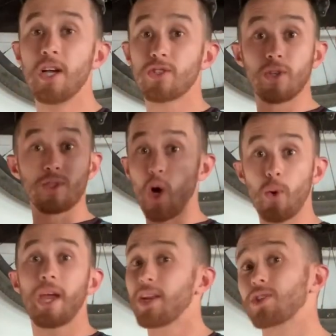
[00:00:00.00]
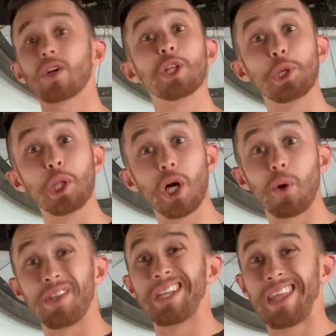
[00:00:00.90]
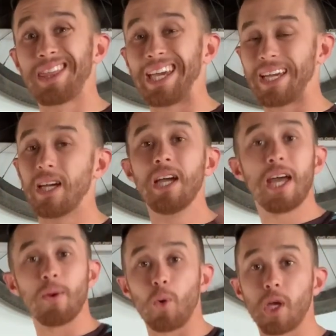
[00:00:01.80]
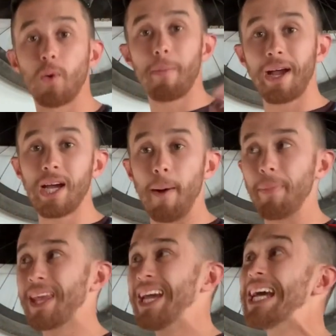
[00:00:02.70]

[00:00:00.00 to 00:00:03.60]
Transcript: So it's okay to start a little lower than you think and then work your way back up.